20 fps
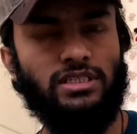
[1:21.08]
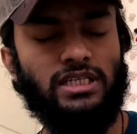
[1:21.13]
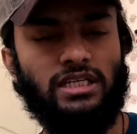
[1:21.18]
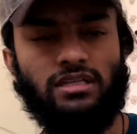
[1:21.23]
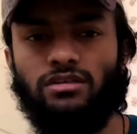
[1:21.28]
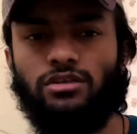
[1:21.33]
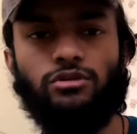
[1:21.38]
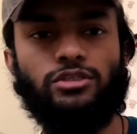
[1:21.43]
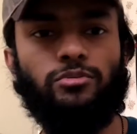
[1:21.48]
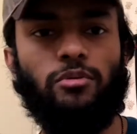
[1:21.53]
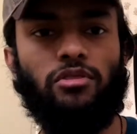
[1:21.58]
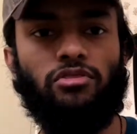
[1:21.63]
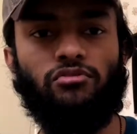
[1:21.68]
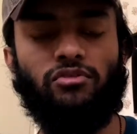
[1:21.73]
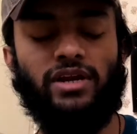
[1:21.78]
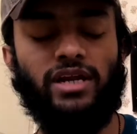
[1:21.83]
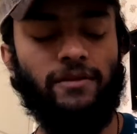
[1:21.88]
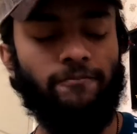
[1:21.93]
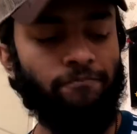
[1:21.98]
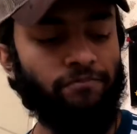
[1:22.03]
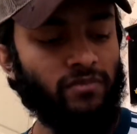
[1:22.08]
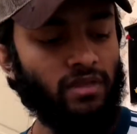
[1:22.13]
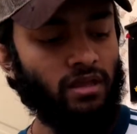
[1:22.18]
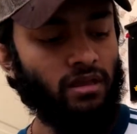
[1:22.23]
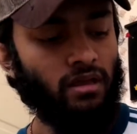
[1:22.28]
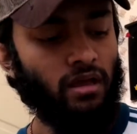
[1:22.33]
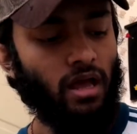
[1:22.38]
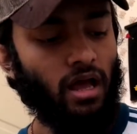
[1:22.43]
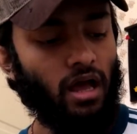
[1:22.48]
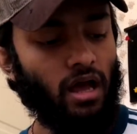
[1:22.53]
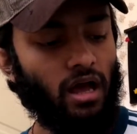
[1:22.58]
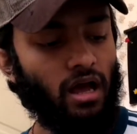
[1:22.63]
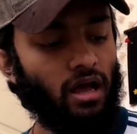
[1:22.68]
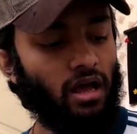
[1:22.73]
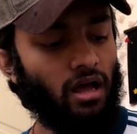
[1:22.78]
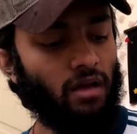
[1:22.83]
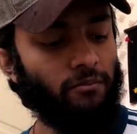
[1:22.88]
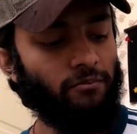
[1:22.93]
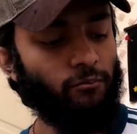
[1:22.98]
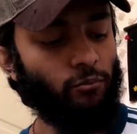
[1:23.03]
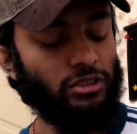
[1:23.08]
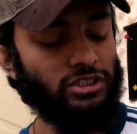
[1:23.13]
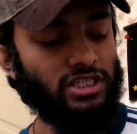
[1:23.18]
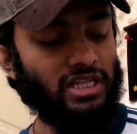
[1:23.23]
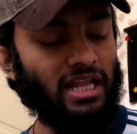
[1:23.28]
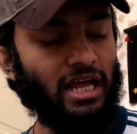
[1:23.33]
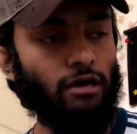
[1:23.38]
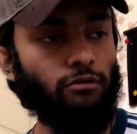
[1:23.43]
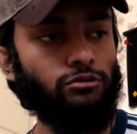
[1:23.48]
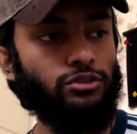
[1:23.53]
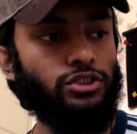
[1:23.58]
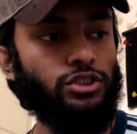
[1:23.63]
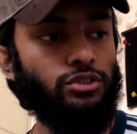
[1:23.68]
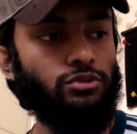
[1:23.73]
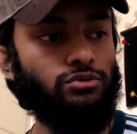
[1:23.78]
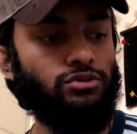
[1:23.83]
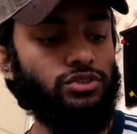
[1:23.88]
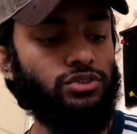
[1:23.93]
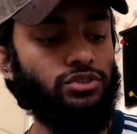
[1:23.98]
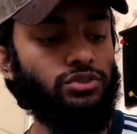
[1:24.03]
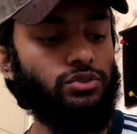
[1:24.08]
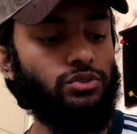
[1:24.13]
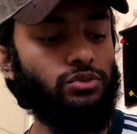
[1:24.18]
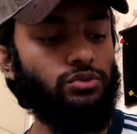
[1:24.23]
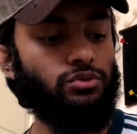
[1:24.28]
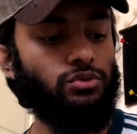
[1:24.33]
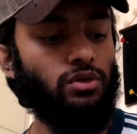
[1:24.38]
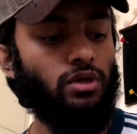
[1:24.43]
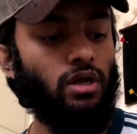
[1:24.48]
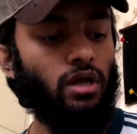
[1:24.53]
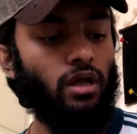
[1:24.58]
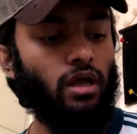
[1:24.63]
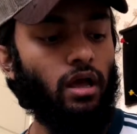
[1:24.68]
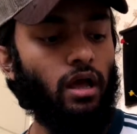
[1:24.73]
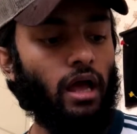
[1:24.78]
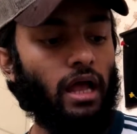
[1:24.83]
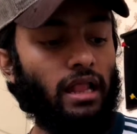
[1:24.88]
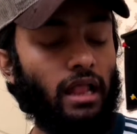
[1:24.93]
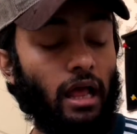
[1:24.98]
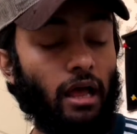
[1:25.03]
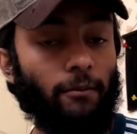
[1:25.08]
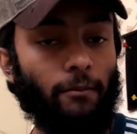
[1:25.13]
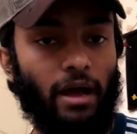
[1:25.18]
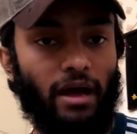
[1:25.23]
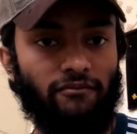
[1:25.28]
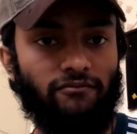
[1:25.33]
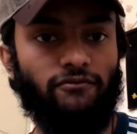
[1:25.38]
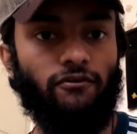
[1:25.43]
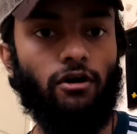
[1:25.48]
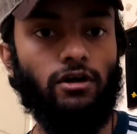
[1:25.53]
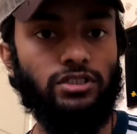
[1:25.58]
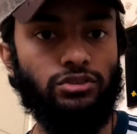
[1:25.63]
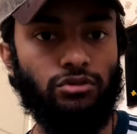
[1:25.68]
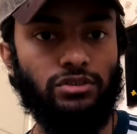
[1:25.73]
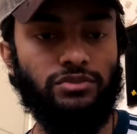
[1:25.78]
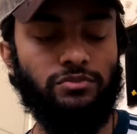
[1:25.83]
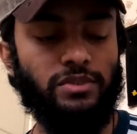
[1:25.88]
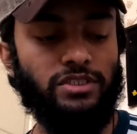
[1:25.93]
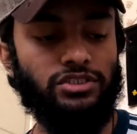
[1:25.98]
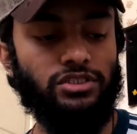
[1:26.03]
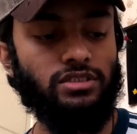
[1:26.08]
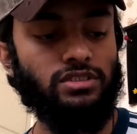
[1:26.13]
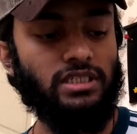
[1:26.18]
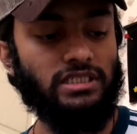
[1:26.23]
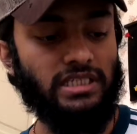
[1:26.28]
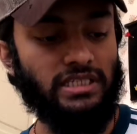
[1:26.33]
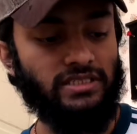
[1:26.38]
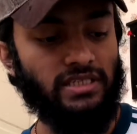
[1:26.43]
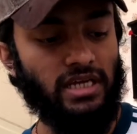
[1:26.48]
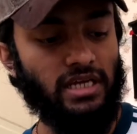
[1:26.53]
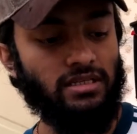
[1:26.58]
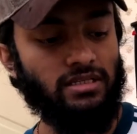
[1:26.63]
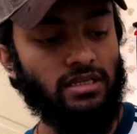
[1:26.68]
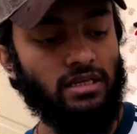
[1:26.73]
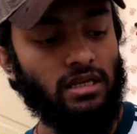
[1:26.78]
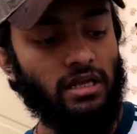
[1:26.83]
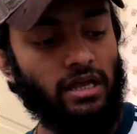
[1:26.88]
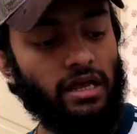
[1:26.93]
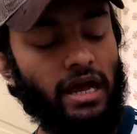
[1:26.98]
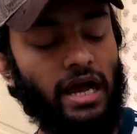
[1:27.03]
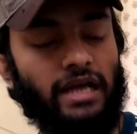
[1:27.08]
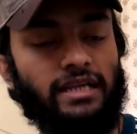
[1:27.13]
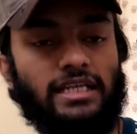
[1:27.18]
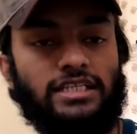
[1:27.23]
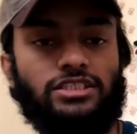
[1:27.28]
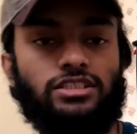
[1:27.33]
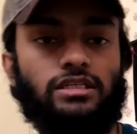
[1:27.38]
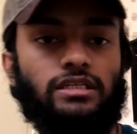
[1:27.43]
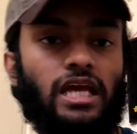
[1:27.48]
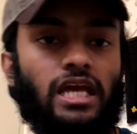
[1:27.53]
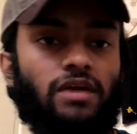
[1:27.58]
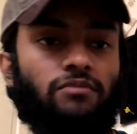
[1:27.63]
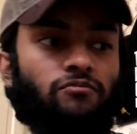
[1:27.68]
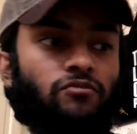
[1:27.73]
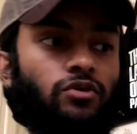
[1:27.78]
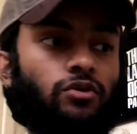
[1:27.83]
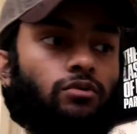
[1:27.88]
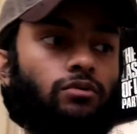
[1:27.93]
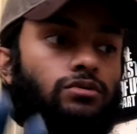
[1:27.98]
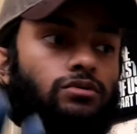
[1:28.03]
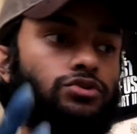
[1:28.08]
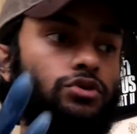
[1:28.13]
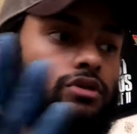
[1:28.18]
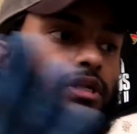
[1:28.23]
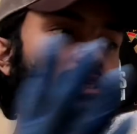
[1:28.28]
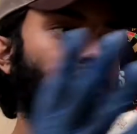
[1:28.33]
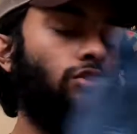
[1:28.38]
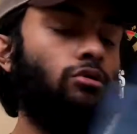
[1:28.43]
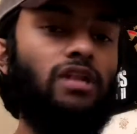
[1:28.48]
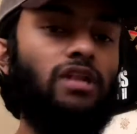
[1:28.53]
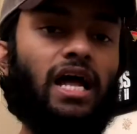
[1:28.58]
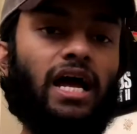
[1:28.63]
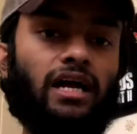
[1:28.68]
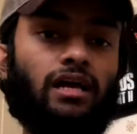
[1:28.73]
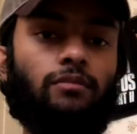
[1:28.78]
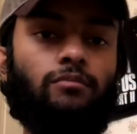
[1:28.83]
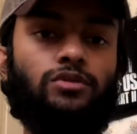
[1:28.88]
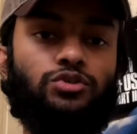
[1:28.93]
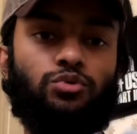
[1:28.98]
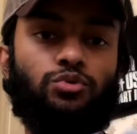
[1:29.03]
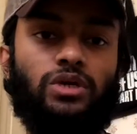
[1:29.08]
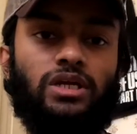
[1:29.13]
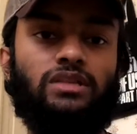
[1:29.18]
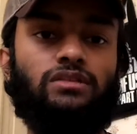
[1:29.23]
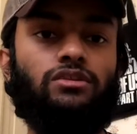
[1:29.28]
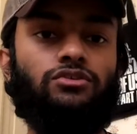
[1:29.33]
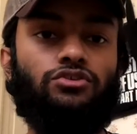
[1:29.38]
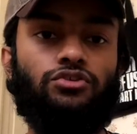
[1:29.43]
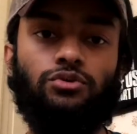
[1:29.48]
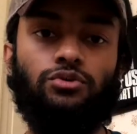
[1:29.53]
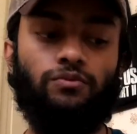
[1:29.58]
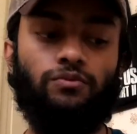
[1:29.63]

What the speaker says: USB 3, which allows you to have fast transmissions, as I said, and instant game view, so there's no lag between the two.